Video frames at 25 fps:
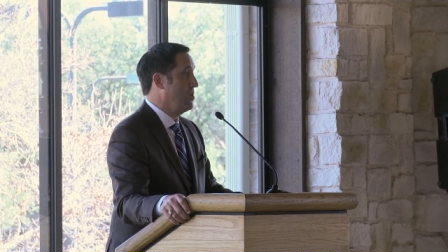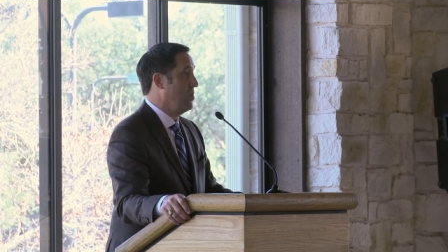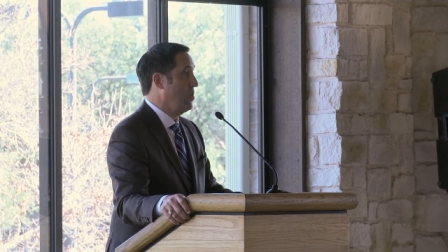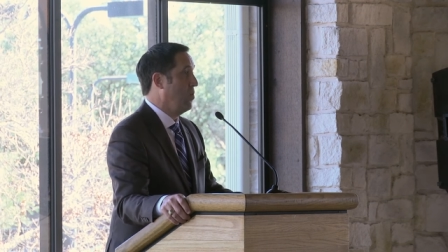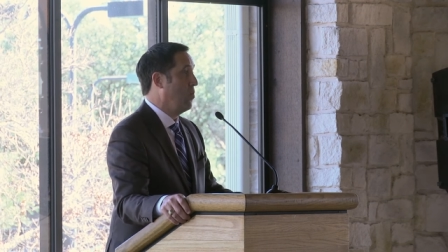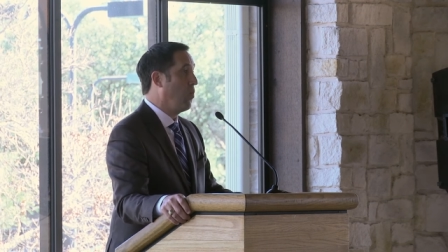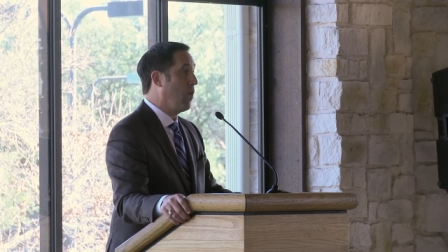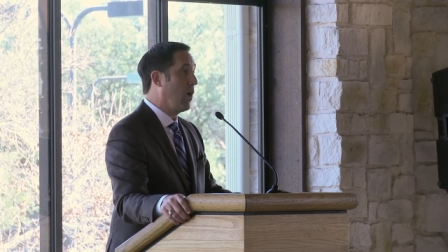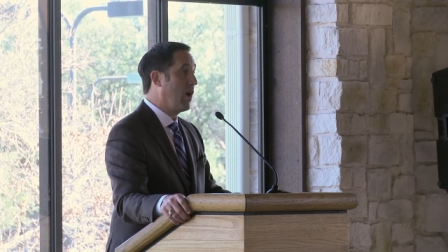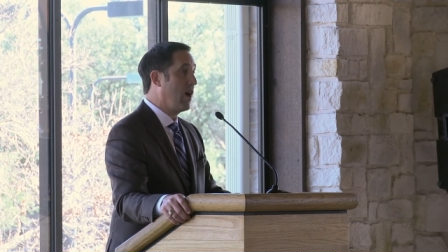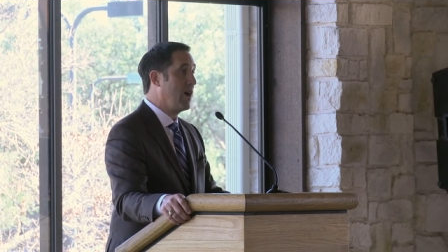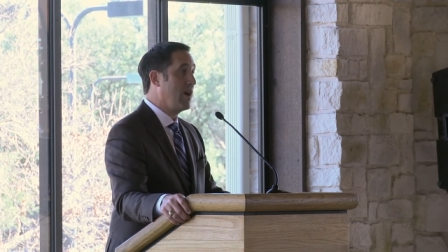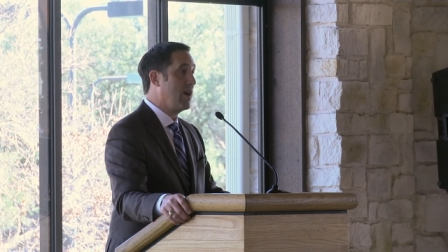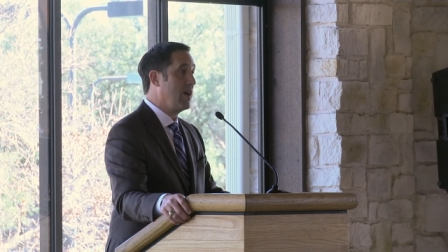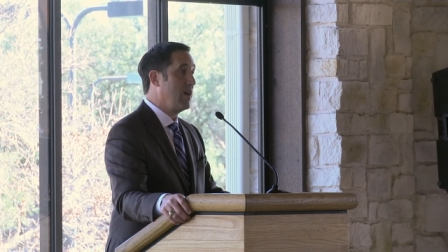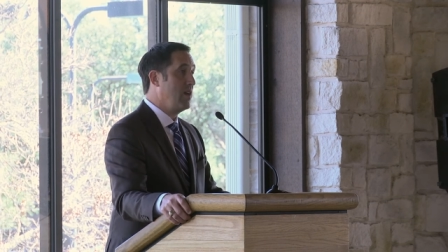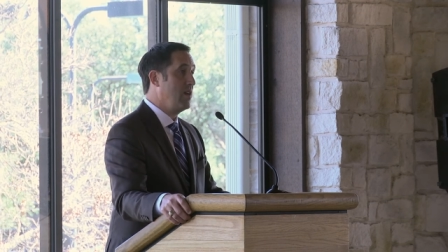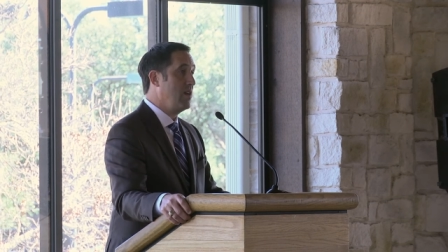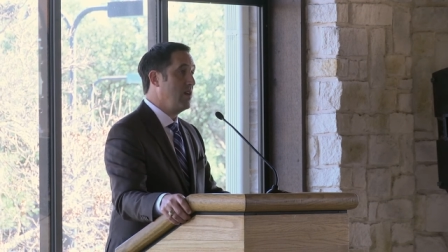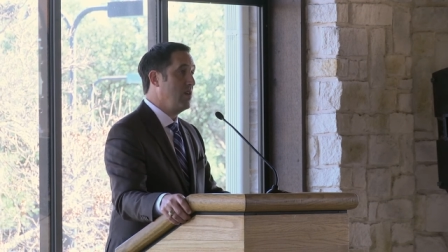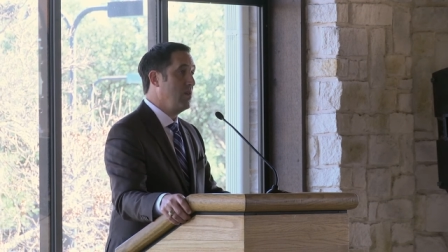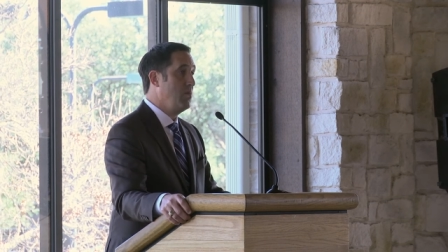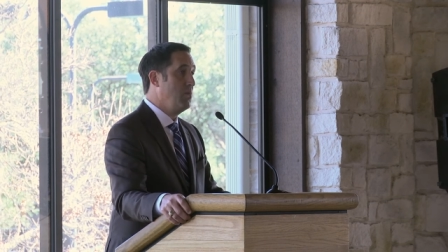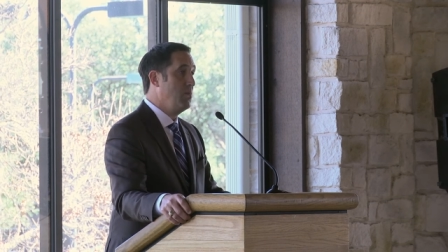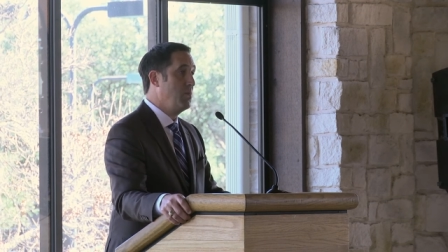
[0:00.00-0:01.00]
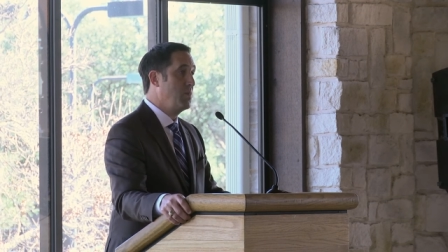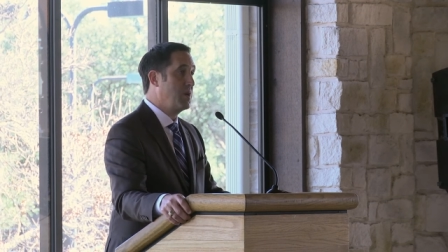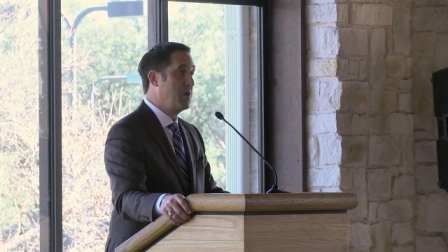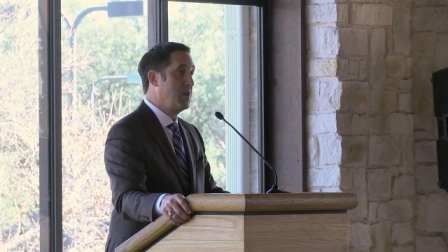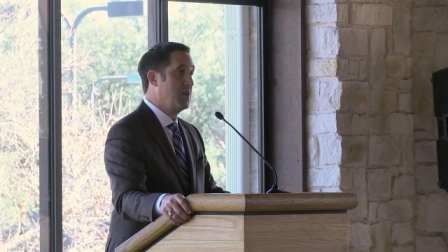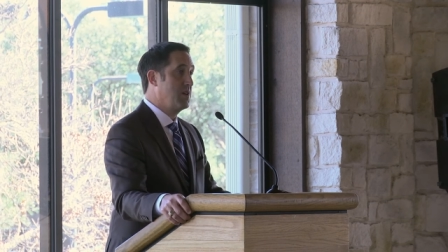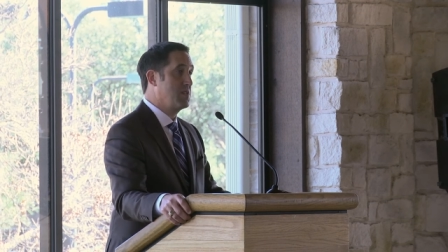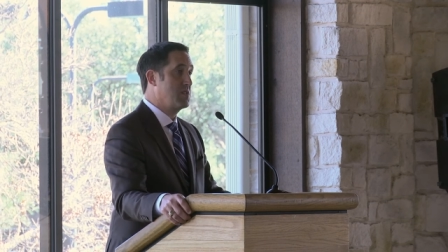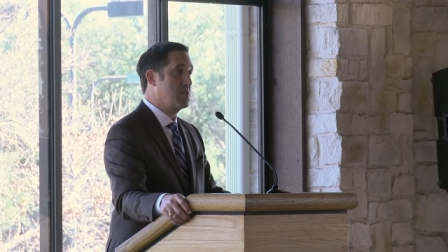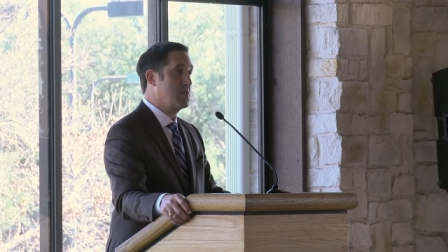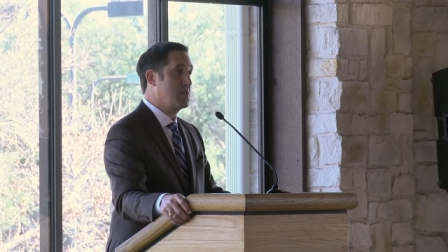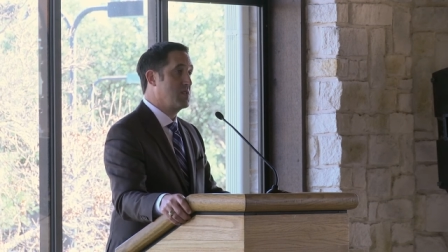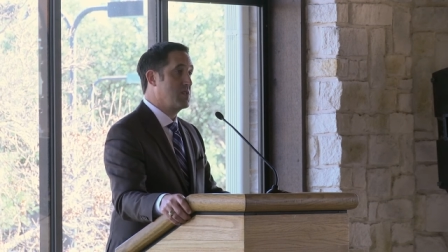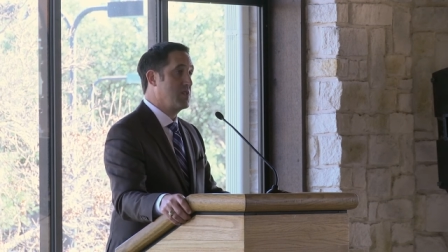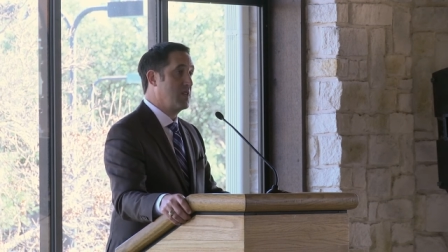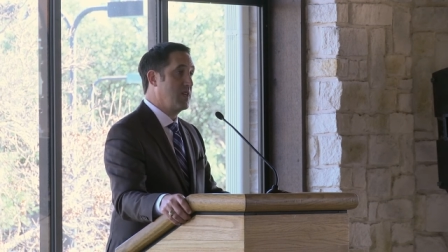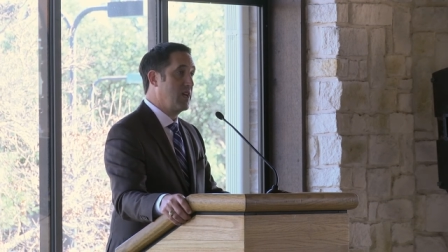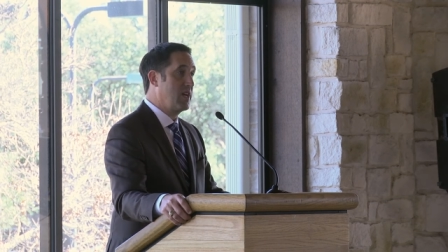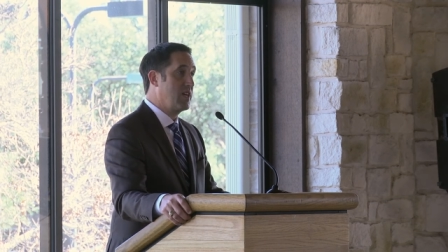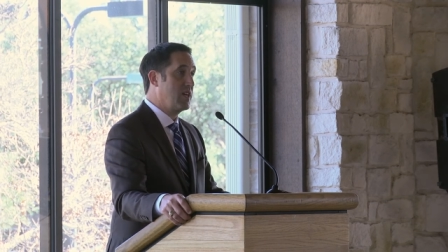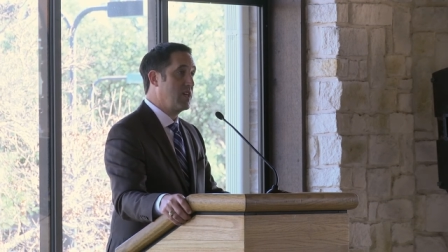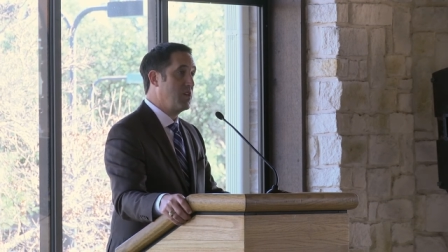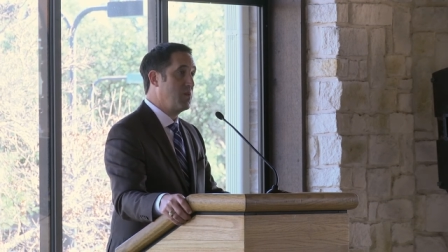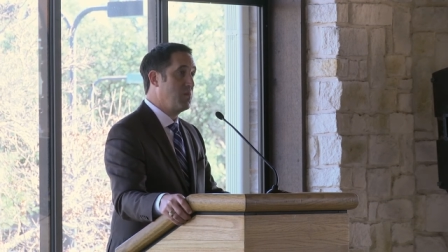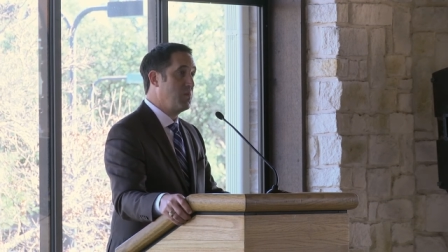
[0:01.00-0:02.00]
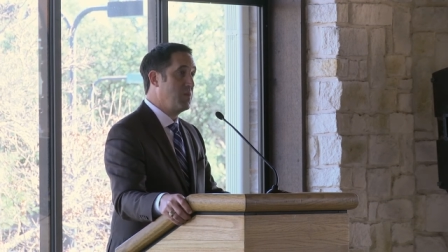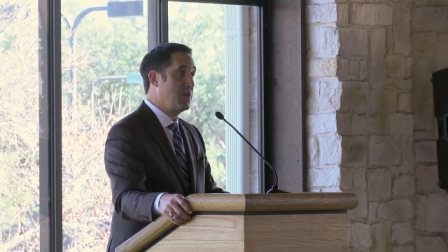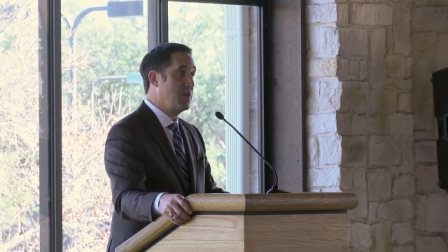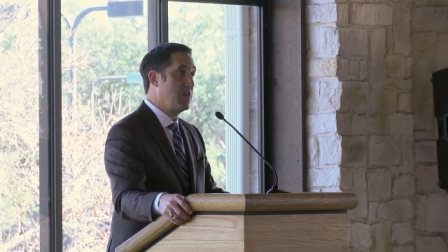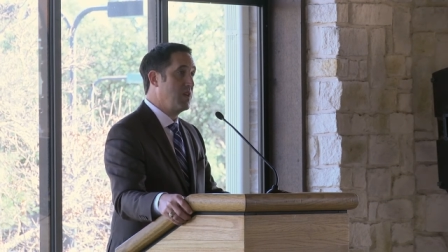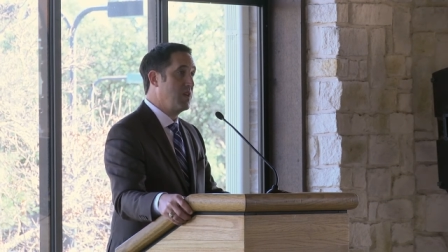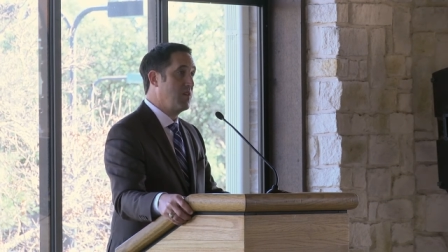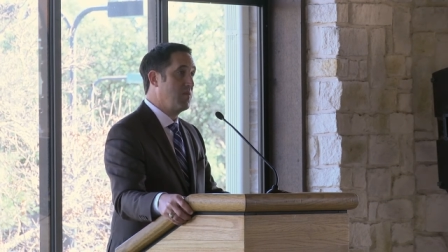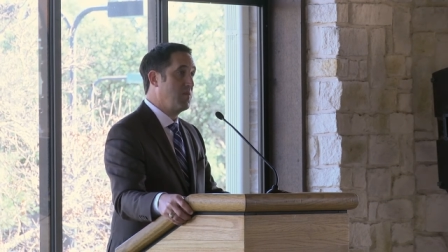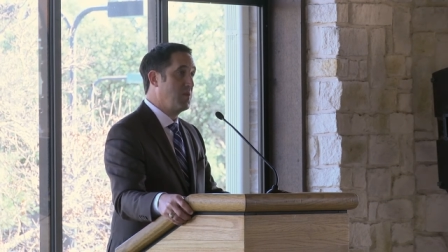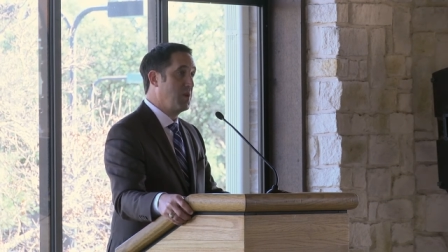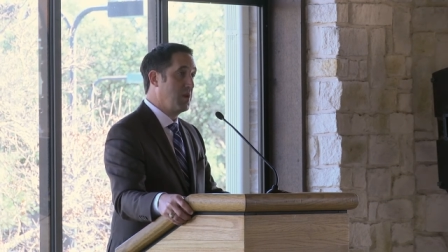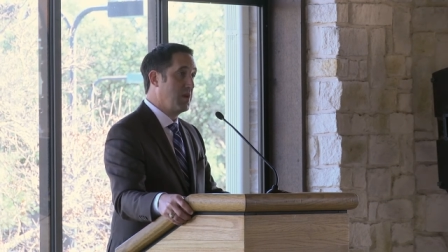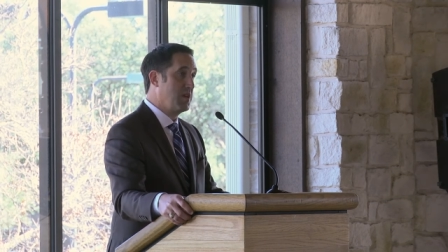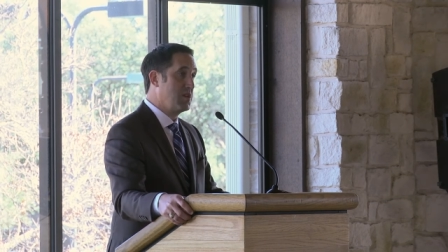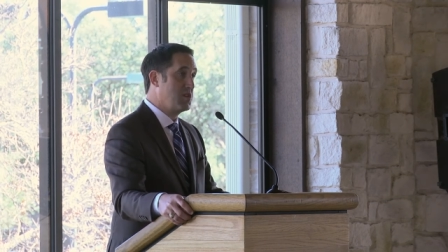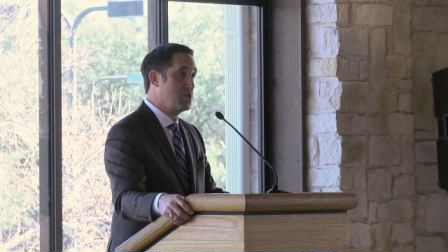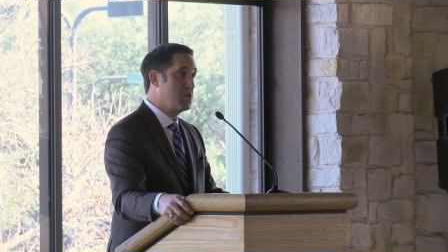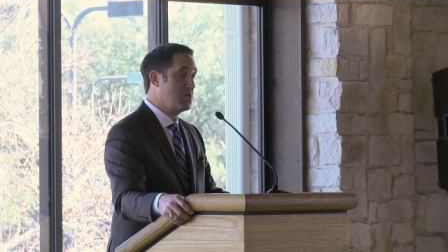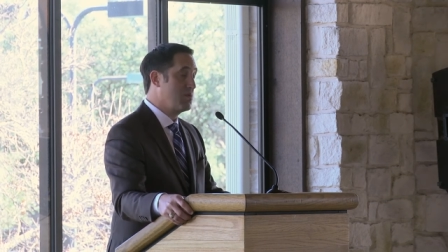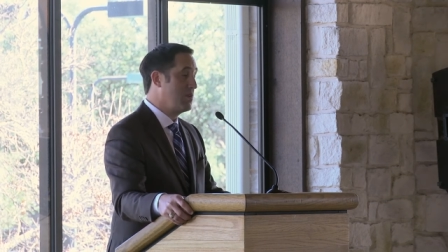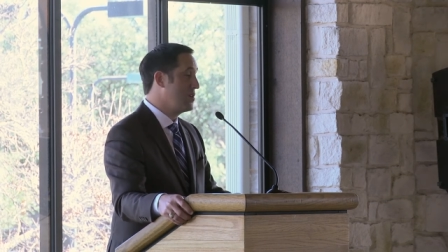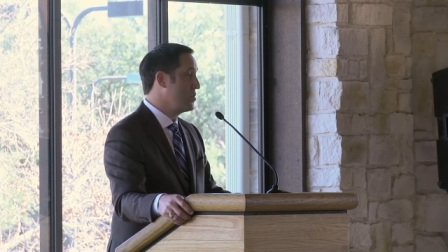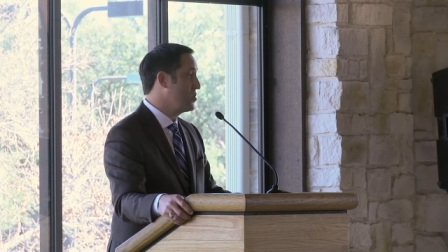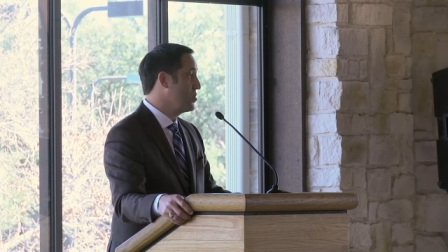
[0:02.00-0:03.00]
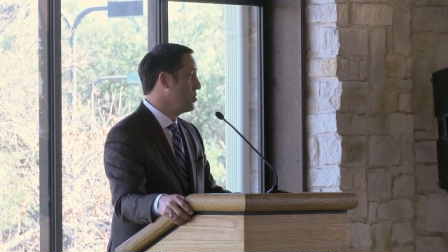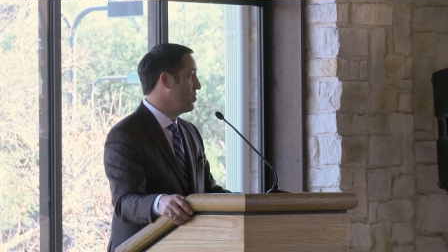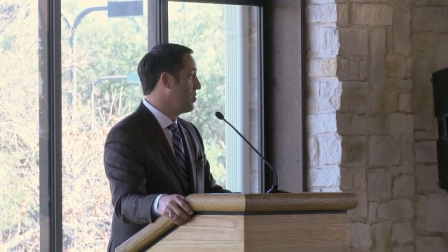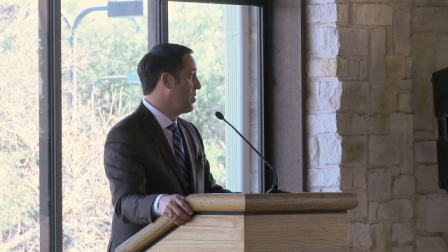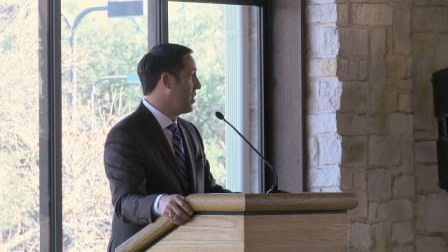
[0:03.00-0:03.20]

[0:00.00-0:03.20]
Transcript: Why? Because the select committee of the legislature,